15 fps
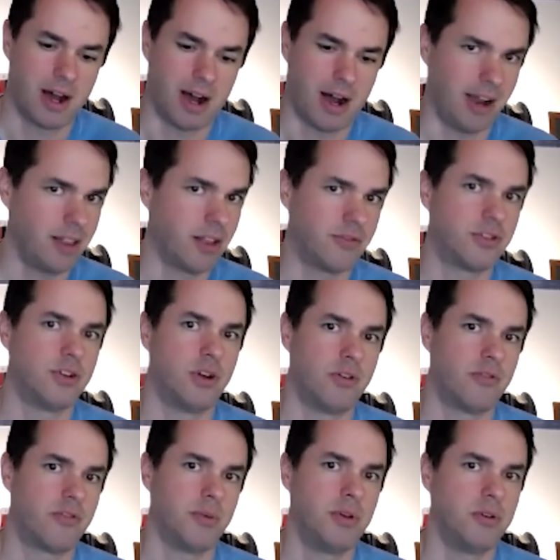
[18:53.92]
I'd love to
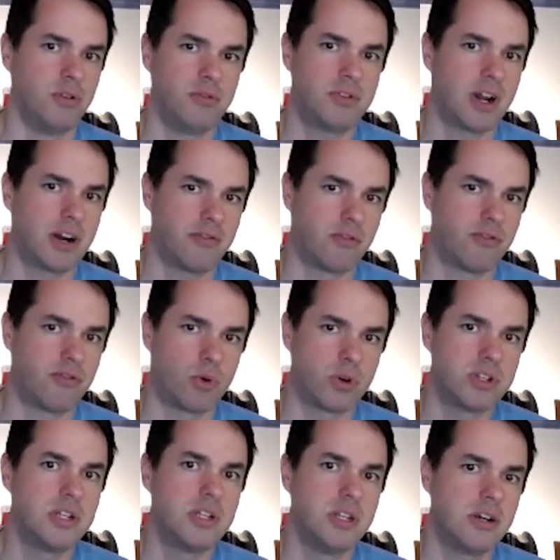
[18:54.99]
know from you. You've taught it for
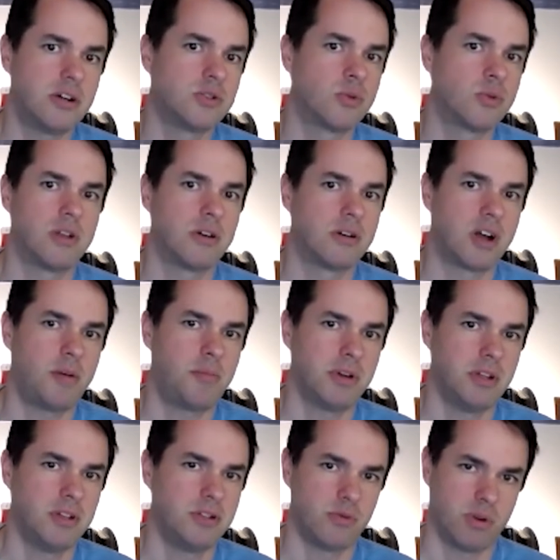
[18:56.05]
14 years within your
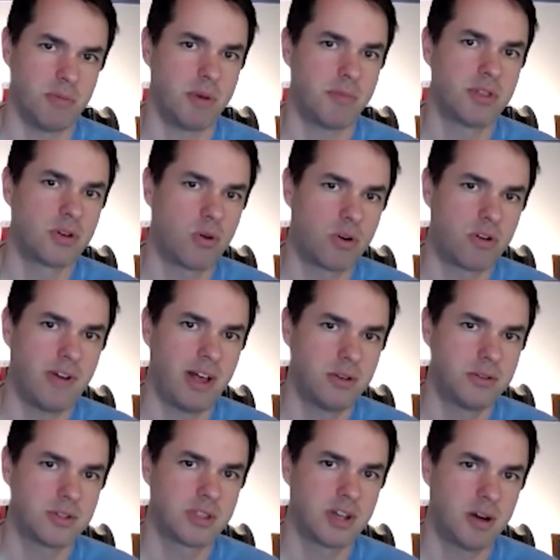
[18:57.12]
company. Do you remember the core
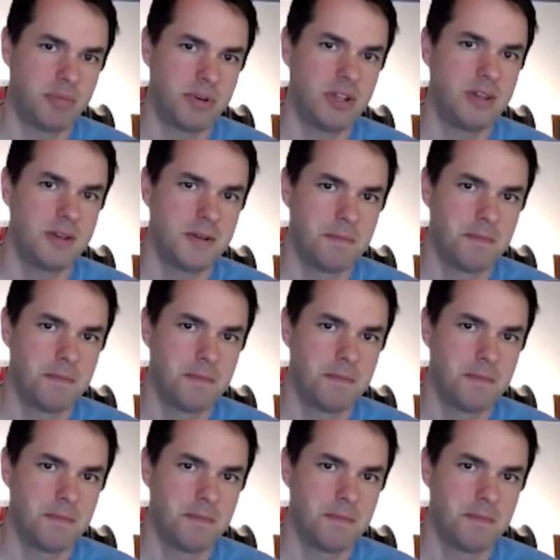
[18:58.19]
values of the company?